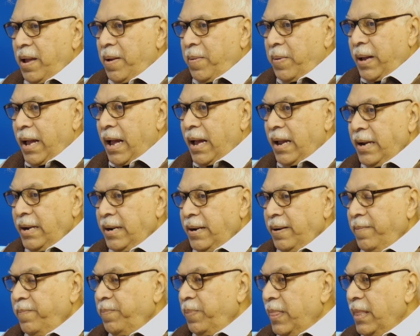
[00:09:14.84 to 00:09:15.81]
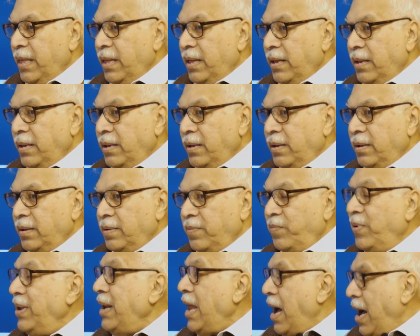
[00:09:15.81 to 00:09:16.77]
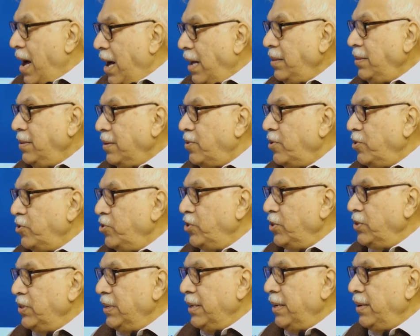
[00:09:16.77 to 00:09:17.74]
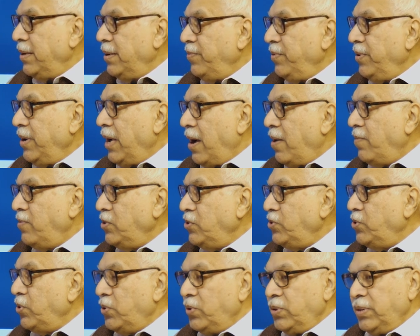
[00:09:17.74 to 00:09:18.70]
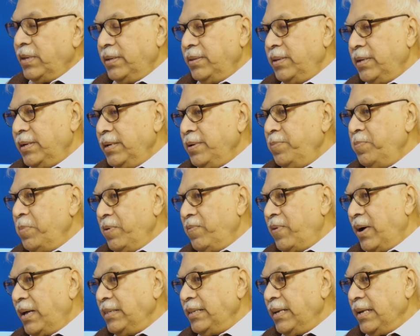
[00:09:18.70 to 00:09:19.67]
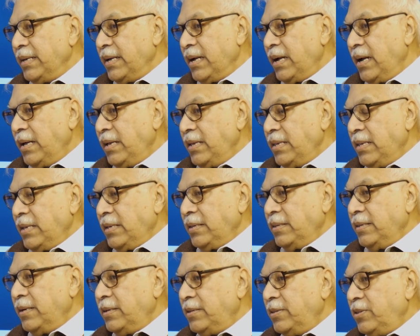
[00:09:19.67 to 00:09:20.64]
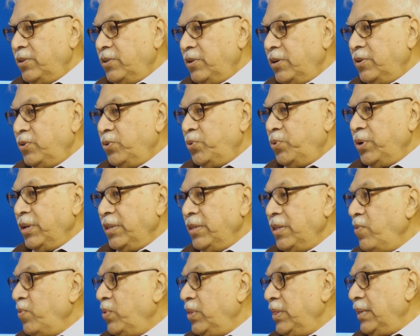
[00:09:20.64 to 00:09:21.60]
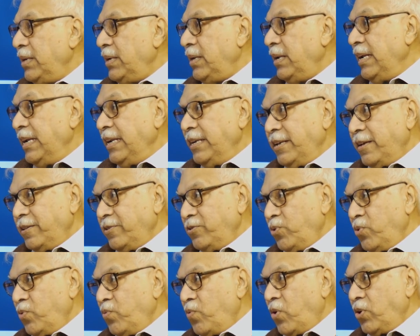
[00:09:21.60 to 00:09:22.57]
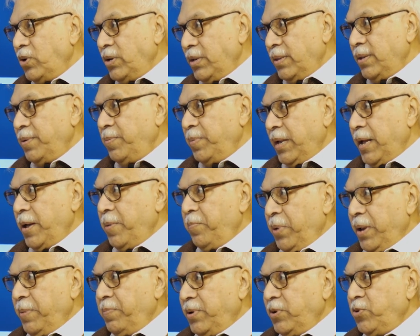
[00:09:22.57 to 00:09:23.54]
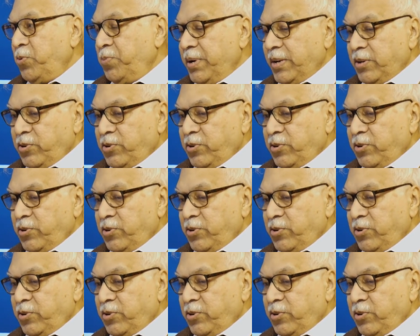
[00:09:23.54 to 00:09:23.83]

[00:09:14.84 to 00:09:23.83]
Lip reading: And when I asked the question, I was told that in Mewat area, that's the 2 reasons. The leaders don't want the people to be